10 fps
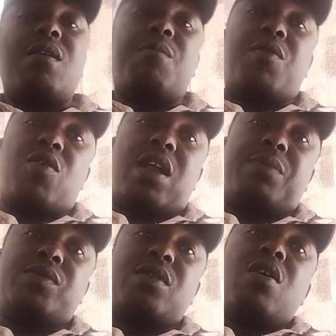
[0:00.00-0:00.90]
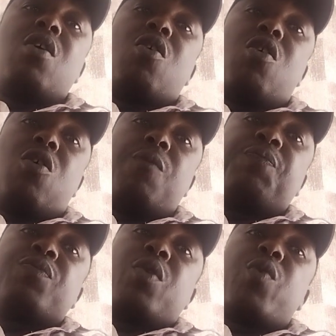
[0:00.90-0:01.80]
prolapse.
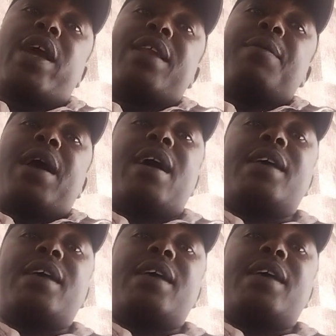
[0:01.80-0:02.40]
Or we can,